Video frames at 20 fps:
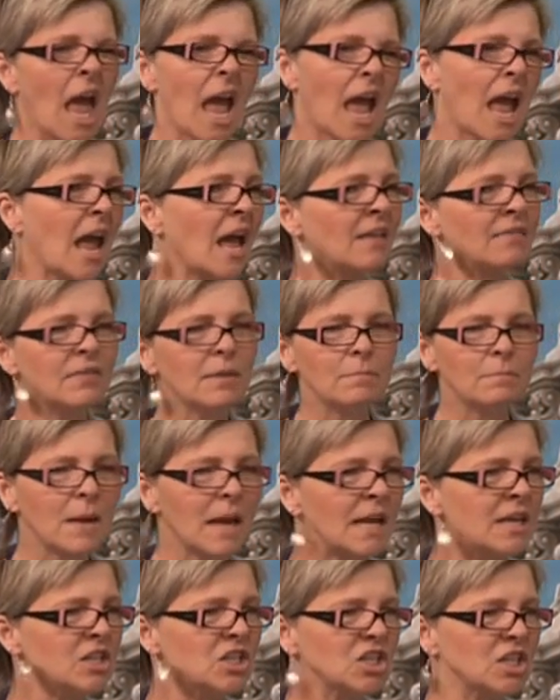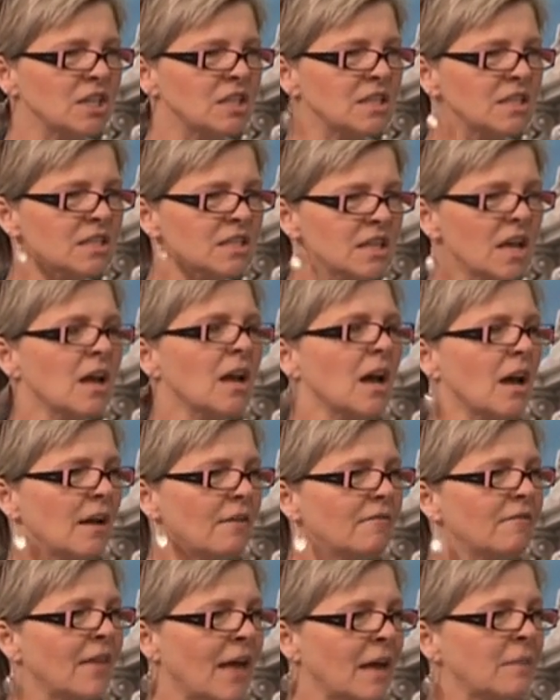and the patience
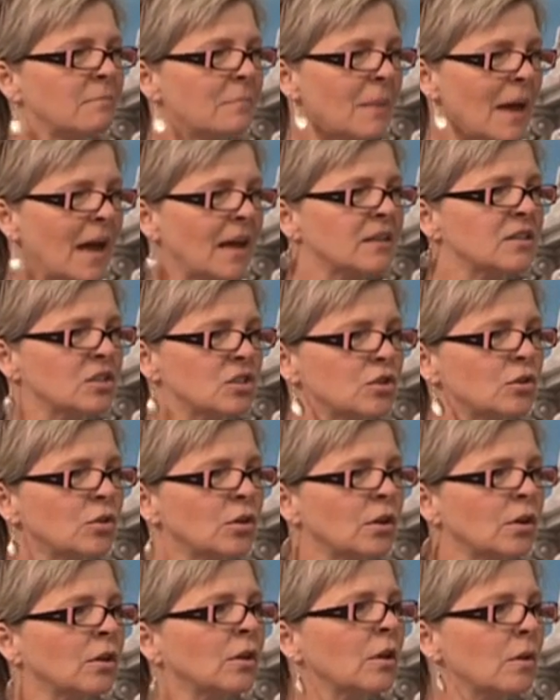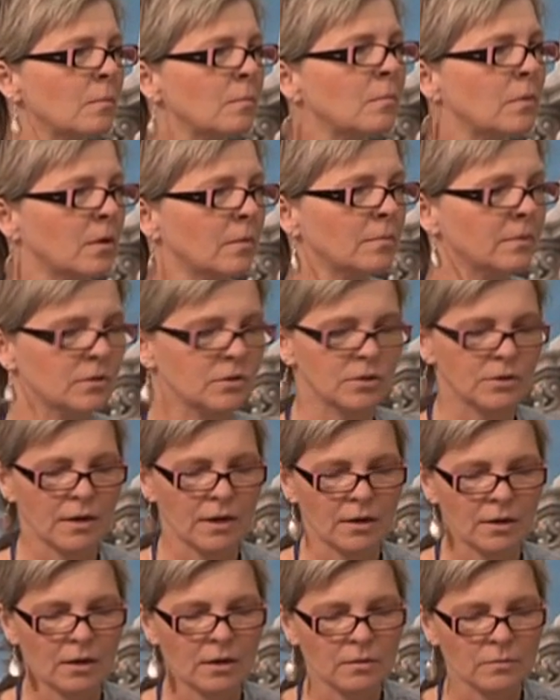of that pastoral
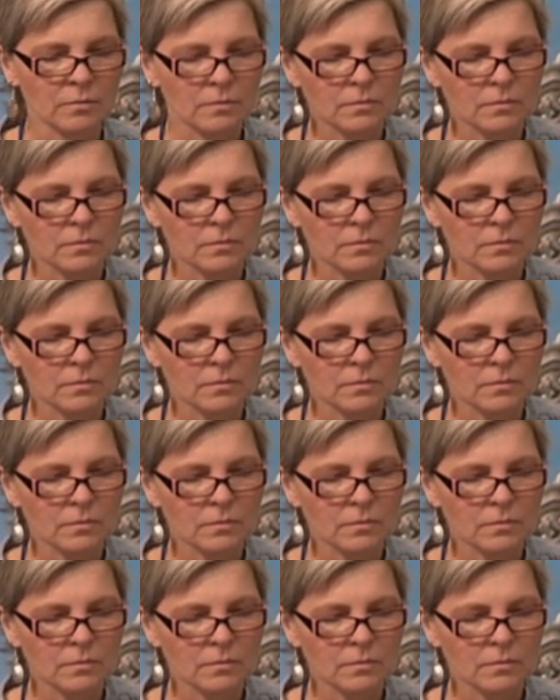perpetrator.